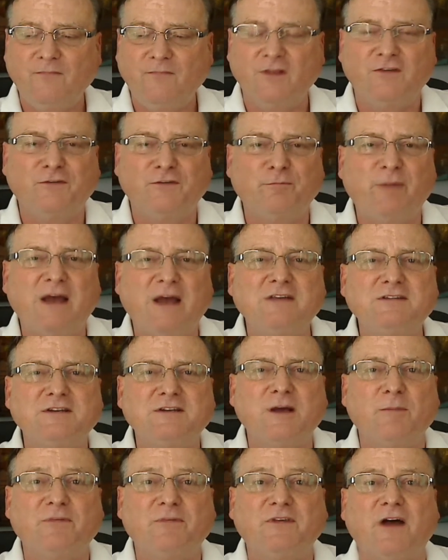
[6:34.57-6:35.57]
spiced
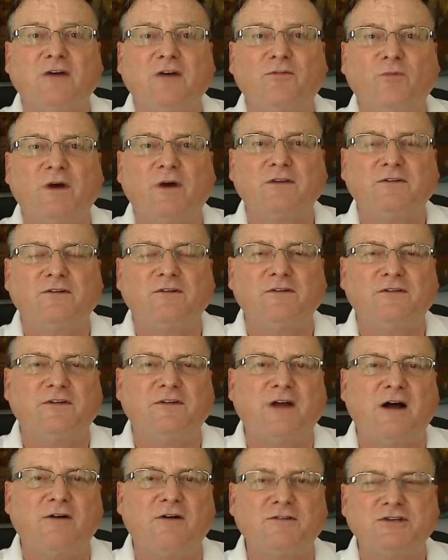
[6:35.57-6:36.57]
up Southwestern
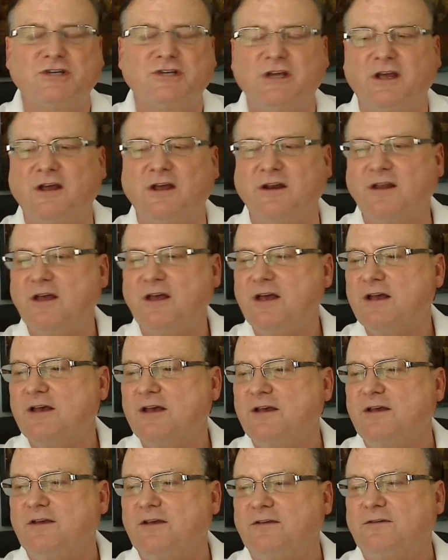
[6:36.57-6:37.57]
style chicken.
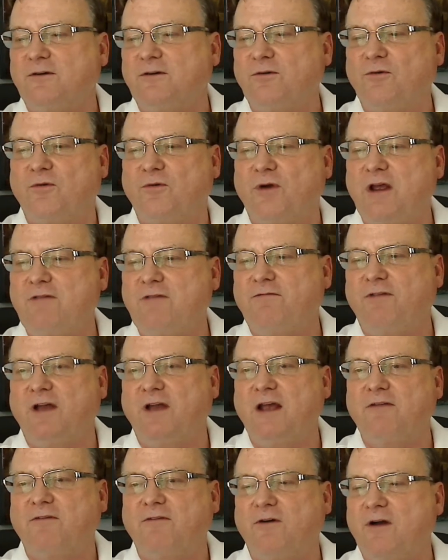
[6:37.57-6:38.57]
So great
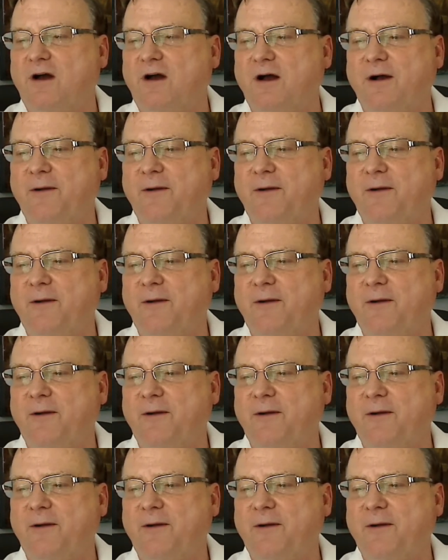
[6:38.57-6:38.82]
flavor.